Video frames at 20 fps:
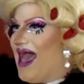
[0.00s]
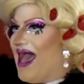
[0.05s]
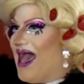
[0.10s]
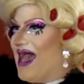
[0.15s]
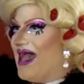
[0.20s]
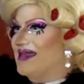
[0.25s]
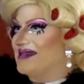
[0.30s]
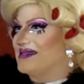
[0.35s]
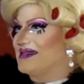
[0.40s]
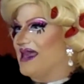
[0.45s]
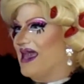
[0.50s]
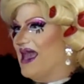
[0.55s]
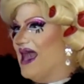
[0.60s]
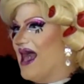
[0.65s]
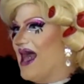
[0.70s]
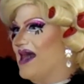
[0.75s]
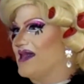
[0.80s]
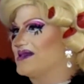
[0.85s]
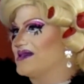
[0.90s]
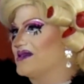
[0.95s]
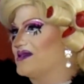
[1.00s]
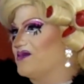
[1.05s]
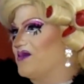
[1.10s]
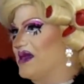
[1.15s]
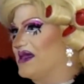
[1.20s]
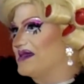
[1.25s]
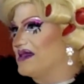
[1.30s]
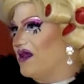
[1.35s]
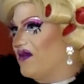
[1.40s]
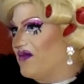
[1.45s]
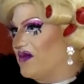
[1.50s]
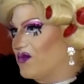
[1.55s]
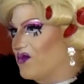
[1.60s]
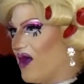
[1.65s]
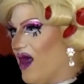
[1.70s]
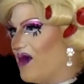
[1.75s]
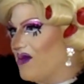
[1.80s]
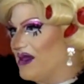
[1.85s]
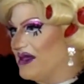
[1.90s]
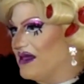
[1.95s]
And they asked myself and
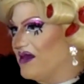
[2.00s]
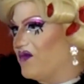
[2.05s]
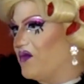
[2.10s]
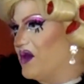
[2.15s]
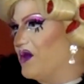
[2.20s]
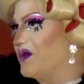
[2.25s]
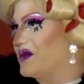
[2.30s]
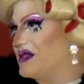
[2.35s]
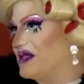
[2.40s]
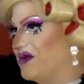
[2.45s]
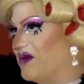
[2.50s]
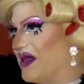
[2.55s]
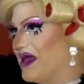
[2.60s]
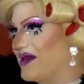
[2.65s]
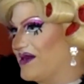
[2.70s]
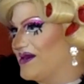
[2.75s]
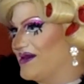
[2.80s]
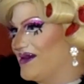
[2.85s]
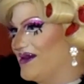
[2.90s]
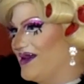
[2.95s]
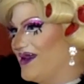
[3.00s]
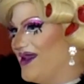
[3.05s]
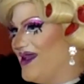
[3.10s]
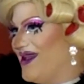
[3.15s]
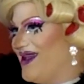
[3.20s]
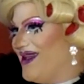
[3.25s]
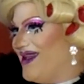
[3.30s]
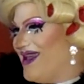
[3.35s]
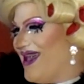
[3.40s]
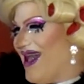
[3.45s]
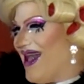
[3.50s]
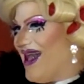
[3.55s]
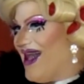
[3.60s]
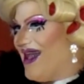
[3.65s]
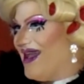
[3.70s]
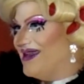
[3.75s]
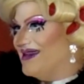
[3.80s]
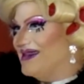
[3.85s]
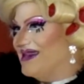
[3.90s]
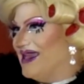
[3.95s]
Robin if we would do it.
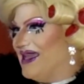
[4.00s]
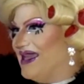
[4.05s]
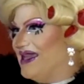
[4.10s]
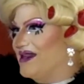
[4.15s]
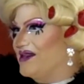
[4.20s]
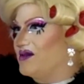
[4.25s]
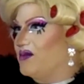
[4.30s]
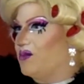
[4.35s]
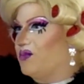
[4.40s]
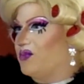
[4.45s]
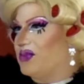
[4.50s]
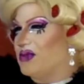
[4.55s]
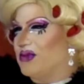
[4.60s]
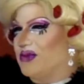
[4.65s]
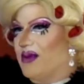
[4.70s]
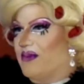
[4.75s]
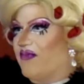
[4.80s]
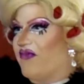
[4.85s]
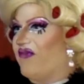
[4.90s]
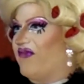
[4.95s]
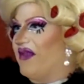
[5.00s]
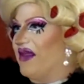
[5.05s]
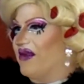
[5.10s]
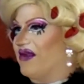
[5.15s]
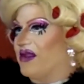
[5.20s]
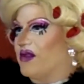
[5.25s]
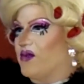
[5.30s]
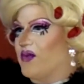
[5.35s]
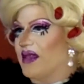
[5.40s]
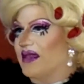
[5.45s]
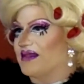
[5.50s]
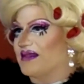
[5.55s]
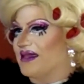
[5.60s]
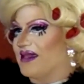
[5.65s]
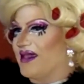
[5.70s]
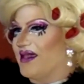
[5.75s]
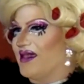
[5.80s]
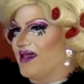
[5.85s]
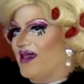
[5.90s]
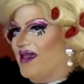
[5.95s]
And it blew up very
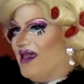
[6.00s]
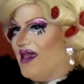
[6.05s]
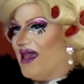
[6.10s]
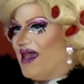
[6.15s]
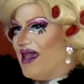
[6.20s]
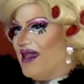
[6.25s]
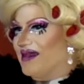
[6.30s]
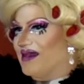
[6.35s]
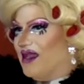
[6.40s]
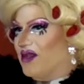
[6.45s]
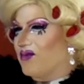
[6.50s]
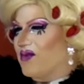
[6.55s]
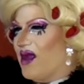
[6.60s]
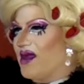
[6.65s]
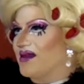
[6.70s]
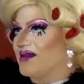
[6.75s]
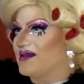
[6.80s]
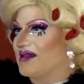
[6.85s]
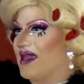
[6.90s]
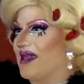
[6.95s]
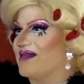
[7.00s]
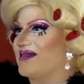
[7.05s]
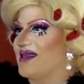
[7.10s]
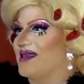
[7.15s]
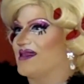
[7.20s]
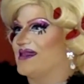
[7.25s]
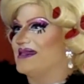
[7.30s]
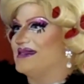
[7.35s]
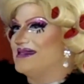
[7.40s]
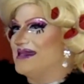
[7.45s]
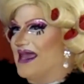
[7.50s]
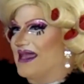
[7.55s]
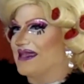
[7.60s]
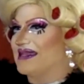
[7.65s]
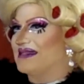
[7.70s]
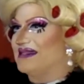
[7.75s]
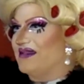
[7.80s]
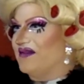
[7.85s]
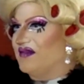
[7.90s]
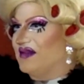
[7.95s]
quickly. And ironically, I think the
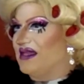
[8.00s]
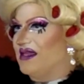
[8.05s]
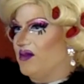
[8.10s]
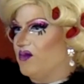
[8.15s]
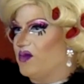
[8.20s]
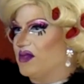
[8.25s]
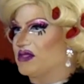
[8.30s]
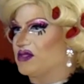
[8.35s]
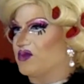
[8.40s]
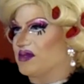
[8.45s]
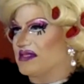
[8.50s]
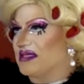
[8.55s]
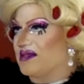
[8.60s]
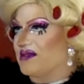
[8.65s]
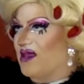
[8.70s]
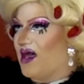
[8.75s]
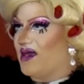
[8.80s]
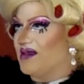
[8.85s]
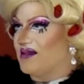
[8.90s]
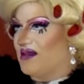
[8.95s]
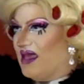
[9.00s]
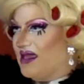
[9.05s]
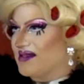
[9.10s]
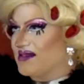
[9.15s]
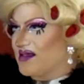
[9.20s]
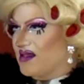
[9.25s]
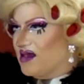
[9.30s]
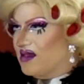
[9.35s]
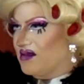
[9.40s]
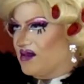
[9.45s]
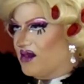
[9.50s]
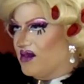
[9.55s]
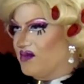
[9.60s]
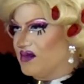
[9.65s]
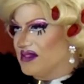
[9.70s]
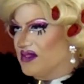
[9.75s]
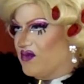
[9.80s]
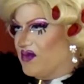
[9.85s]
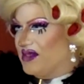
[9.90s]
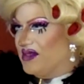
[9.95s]
negativity, which was a lot less than I thought it
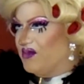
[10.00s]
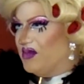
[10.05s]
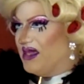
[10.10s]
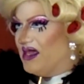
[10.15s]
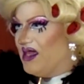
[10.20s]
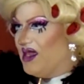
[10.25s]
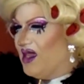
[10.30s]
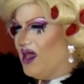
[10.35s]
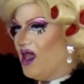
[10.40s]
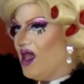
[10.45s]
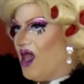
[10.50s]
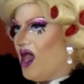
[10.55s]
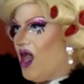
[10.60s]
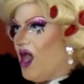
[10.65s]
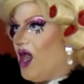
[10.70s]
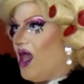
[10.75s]
was going to be,